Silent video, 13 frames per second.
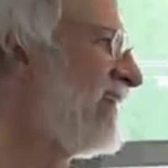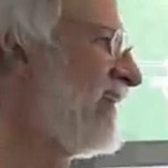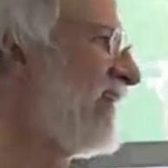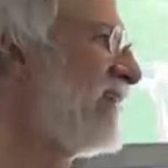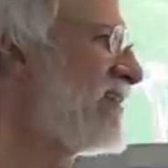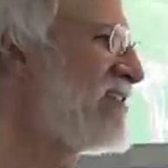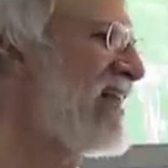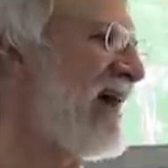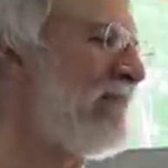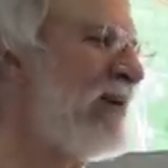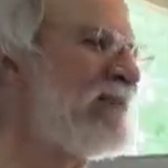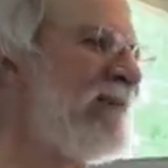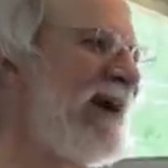You know, there's not
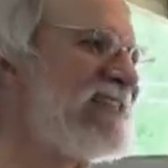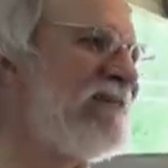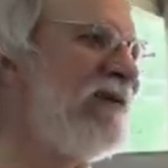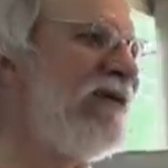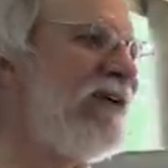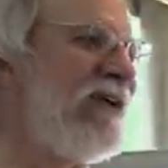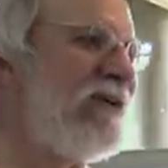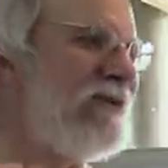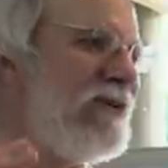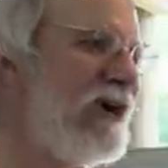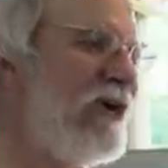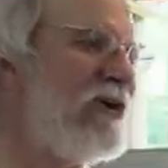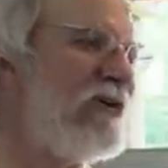much possibility. You
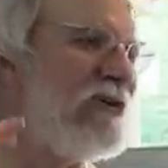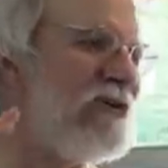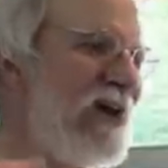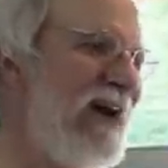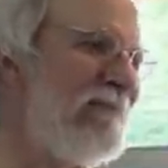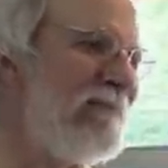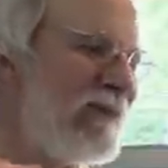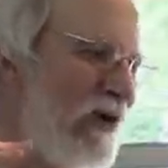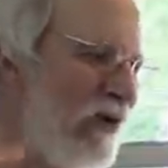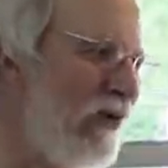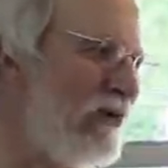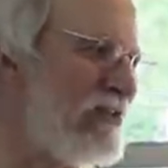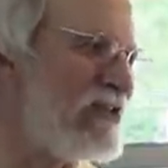know your Yukon
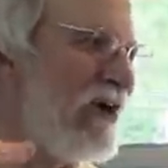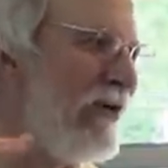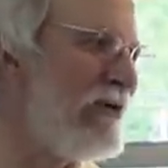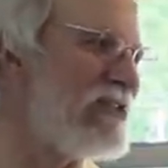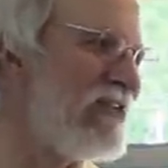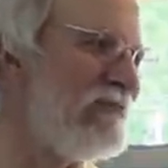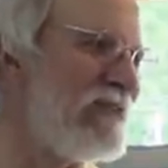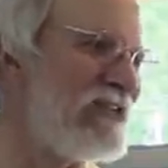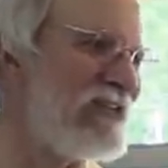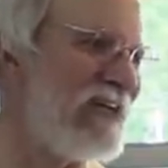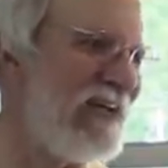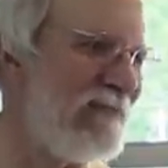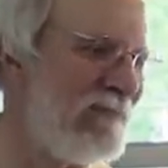Gold is always going to be the
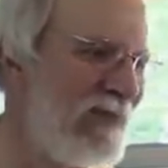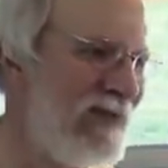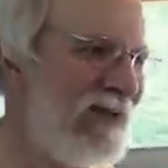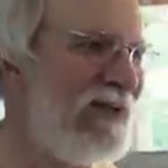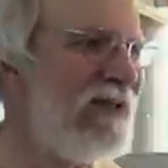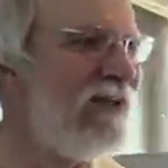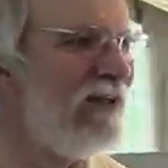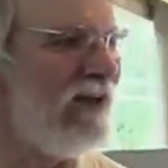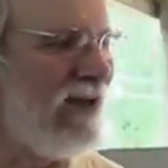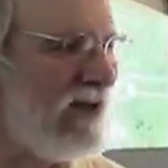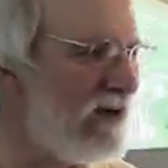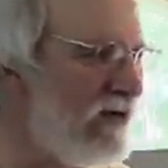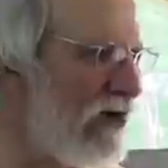same.
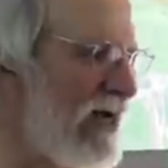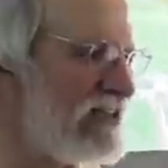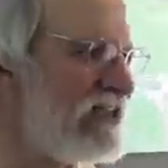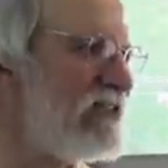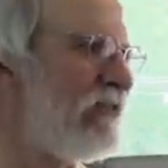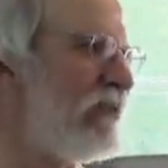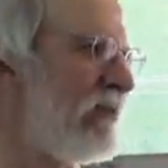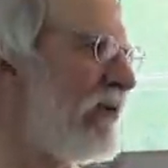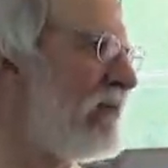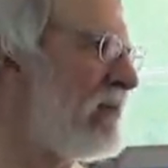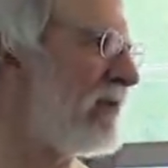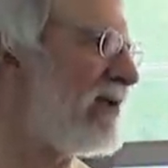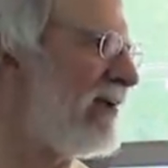It crosses with a
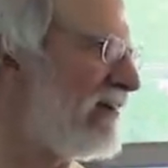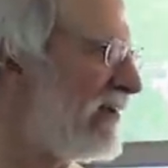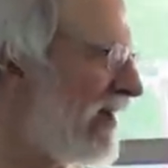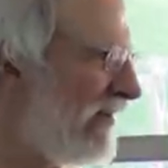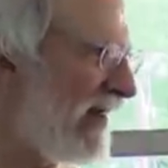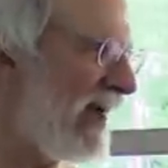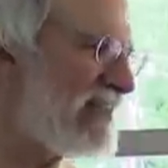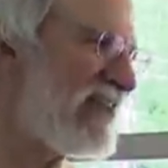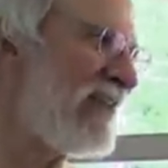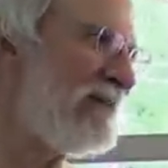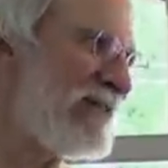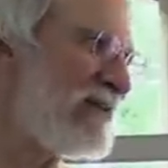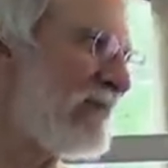purple potato. Now that's
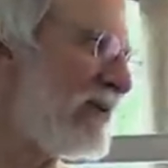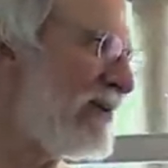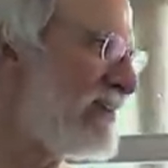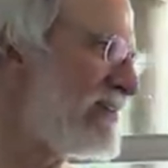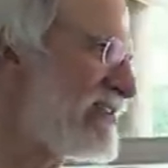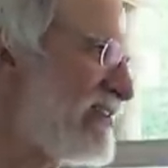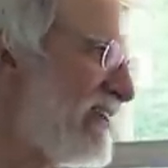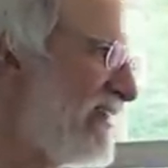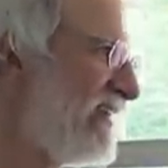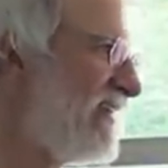going to be something interesting.